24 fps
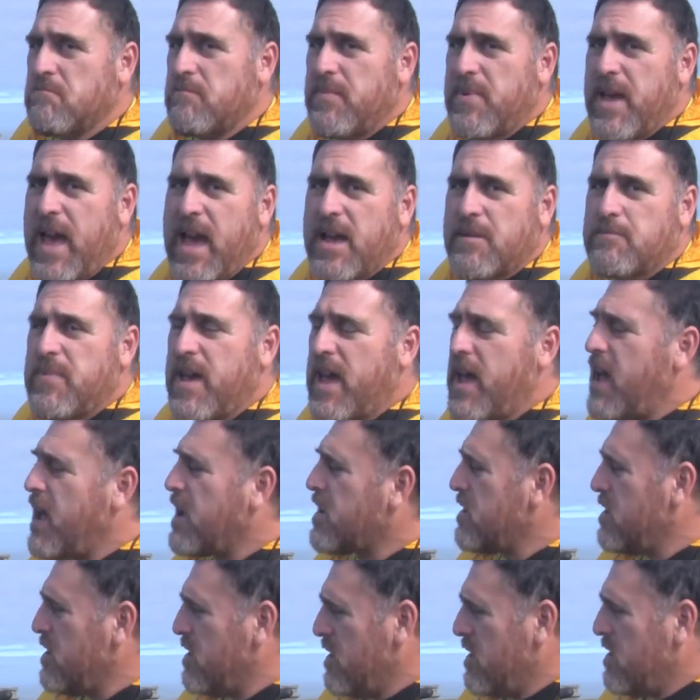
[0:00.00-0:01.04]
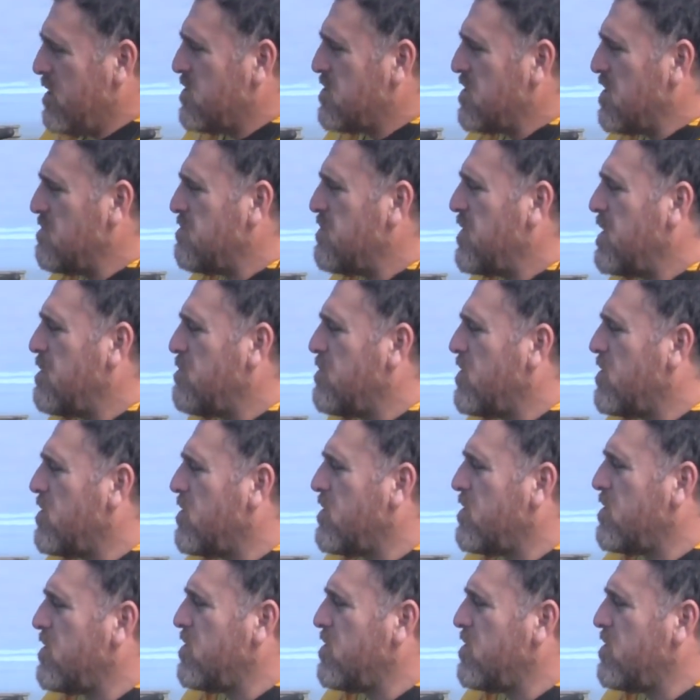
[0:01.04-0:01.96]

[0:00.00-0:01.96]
Backpack, some people are